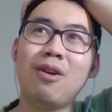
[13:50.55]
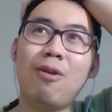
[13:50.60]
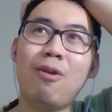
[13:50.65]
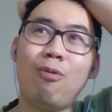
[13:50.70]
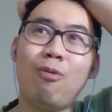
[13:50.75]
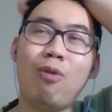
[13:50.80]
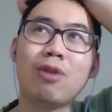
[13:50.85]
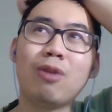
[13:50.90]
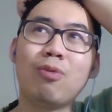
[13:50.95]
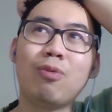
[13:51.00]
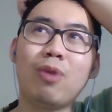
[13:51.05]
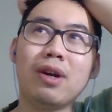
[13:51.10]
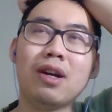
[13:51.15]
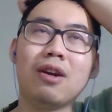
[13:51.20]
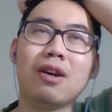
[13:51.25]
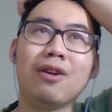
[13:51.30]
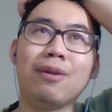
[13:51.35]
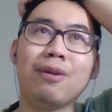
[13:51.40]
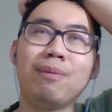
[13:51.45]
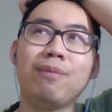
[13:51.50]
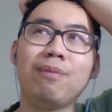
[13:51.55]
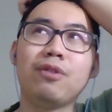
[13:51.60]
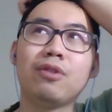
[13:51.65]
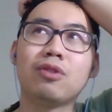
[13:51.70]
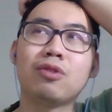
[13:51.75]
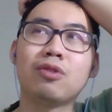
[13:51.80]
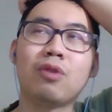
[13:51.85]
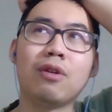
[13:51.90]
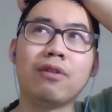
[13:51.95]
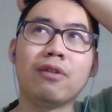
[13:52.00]
One where
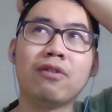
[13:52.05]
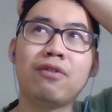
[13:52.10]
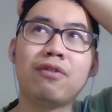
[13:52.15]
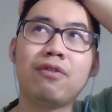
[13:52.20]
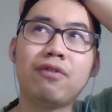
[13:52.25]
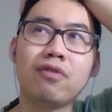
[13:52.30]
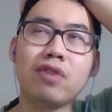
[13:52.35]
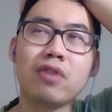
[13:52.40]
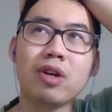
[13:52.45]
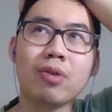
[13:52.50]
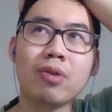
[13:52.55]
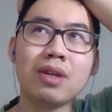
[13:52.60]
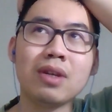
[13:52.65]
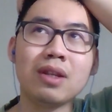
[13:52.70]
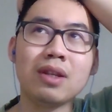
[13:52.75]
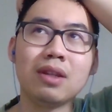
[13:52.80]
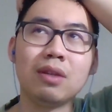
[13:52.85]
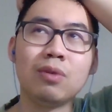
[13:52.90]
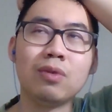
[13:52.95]
sort of Frieren,